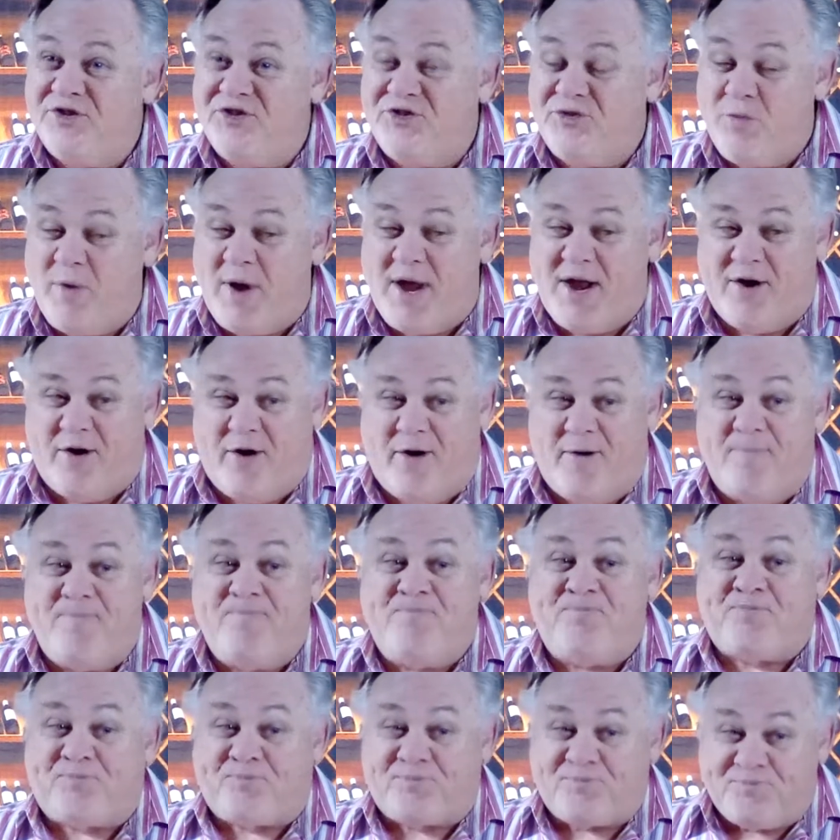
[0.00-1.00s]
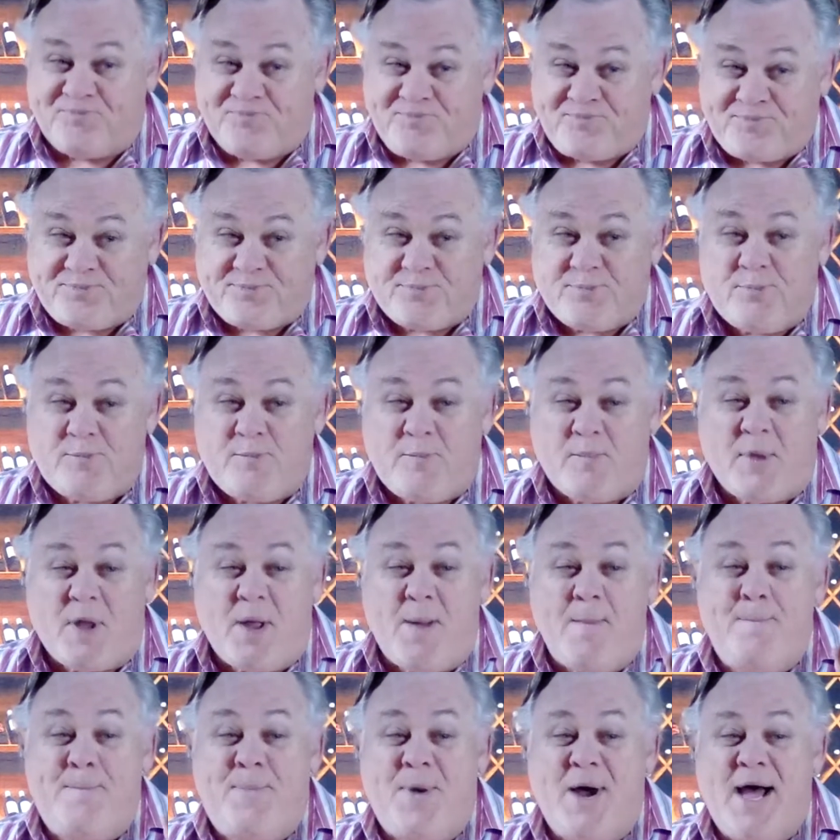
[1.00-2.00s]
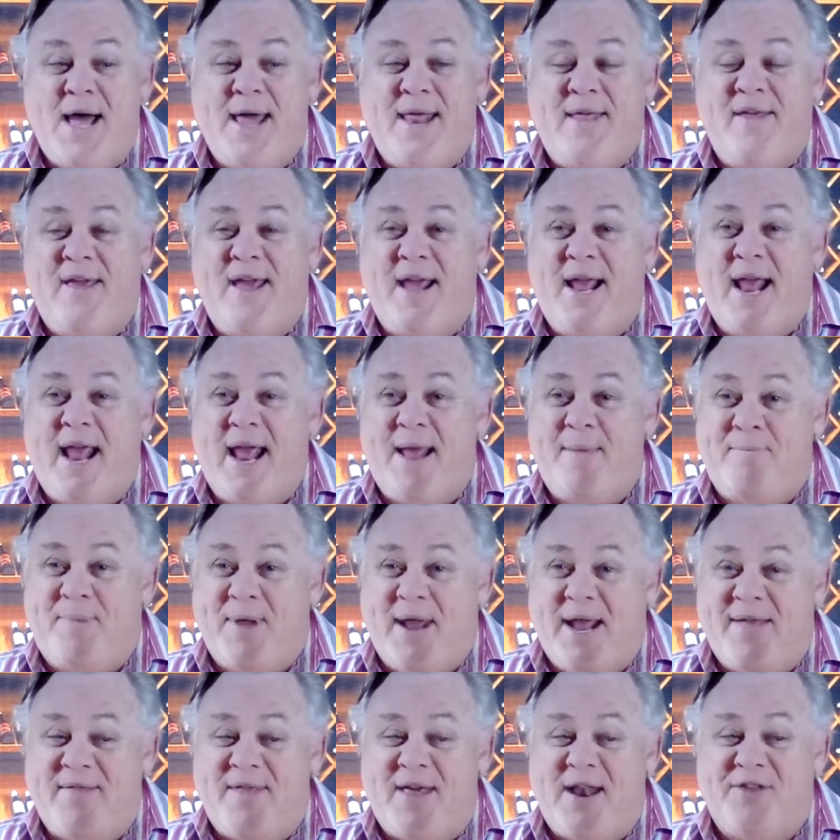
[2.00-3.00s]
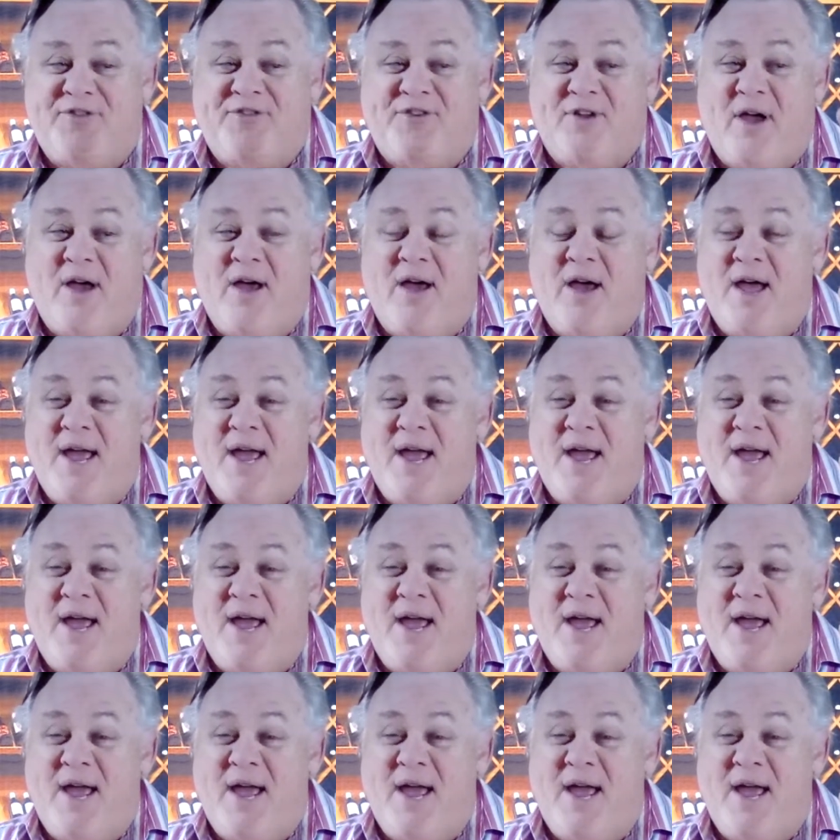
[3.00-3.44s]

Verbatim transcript: sweeter. But being that it's